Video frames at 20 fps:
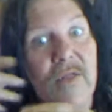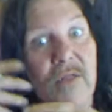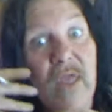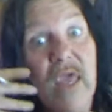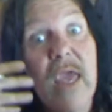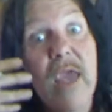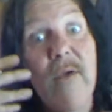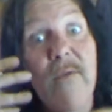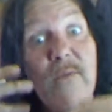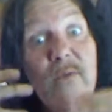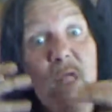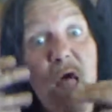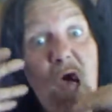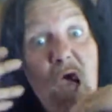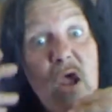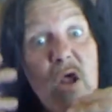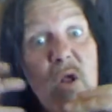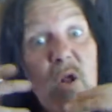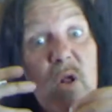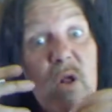The
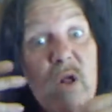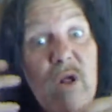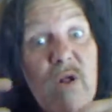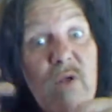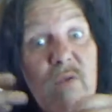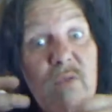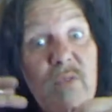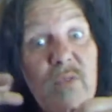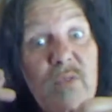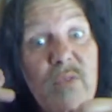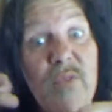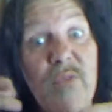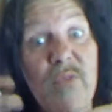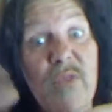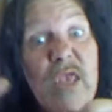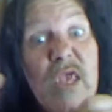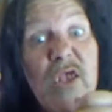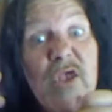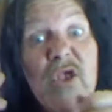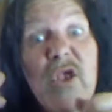airflow.
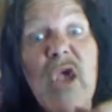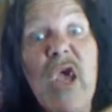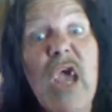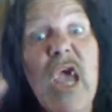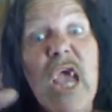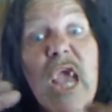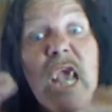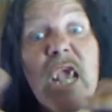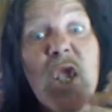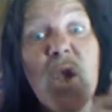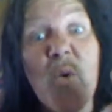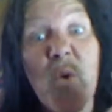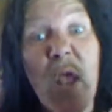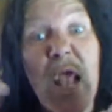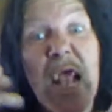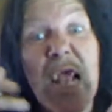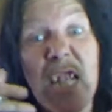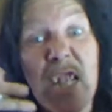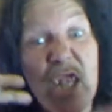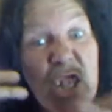Yes. It
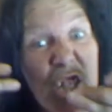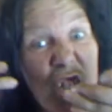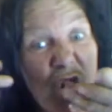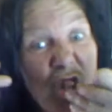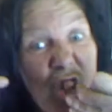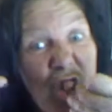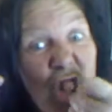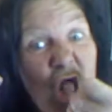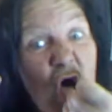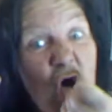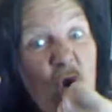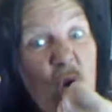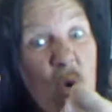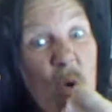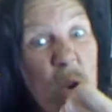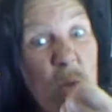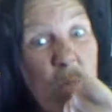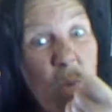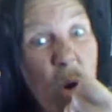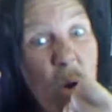creates a
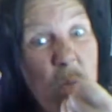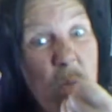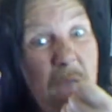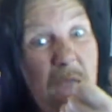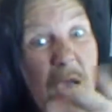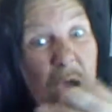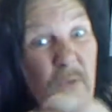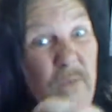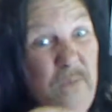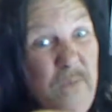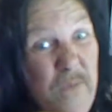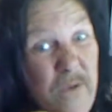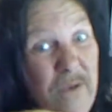low in my mouth.